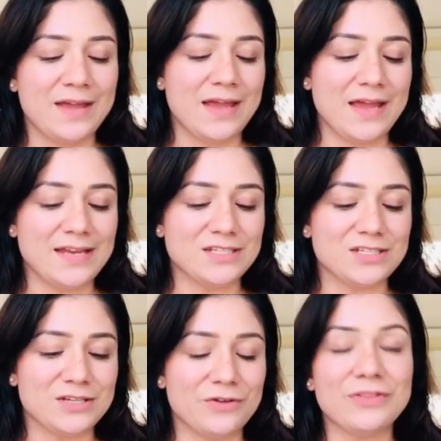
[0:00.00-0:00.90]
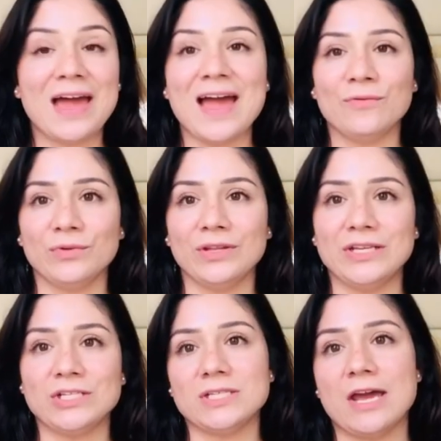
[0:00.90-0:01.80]
and so that
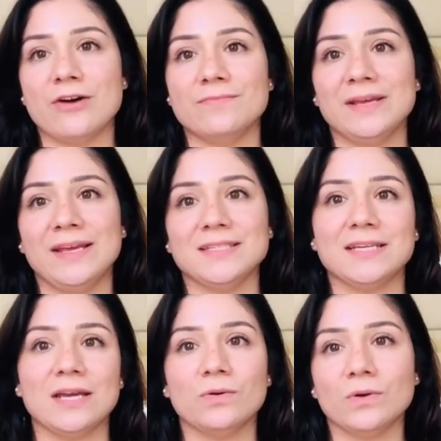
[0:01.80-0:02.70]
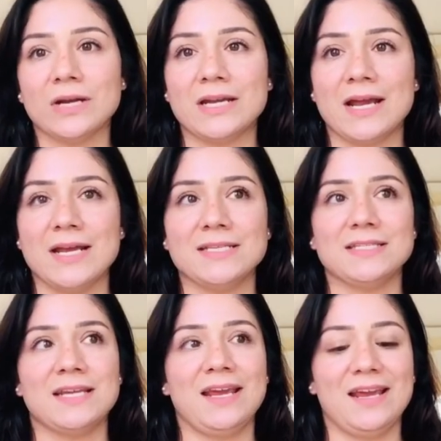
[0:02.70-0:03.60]
really just helped me to get
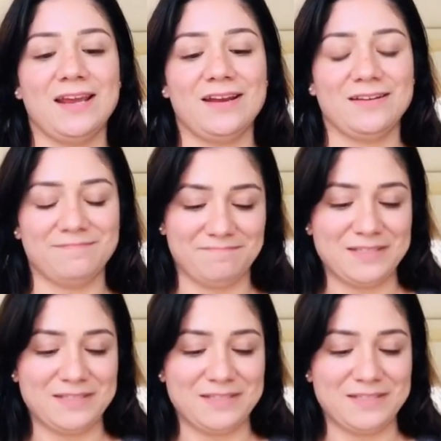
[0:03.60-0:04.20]
organized and